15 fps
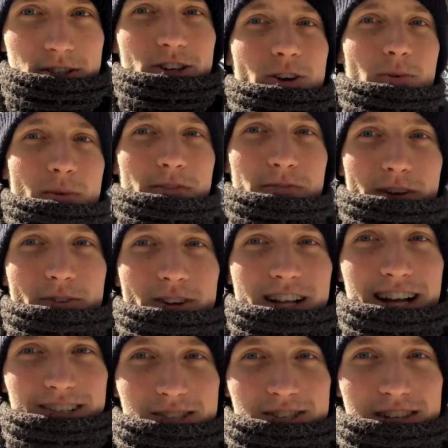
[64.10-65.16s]
to show you my favorite
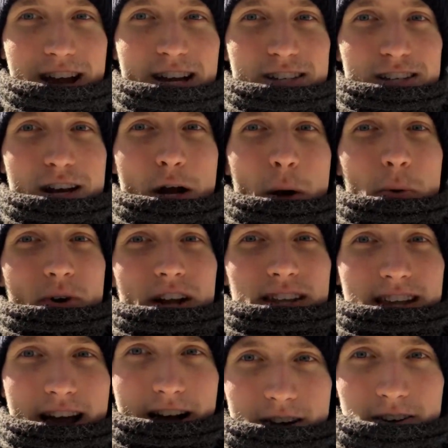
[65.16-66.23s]
exercise right
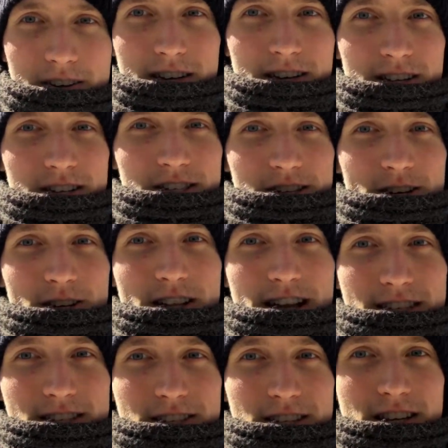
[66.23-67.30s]
now. So
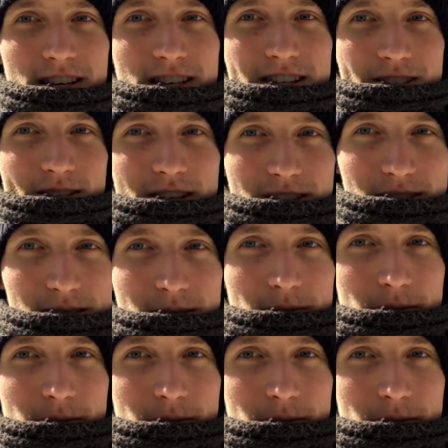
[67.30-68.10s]
let's do this.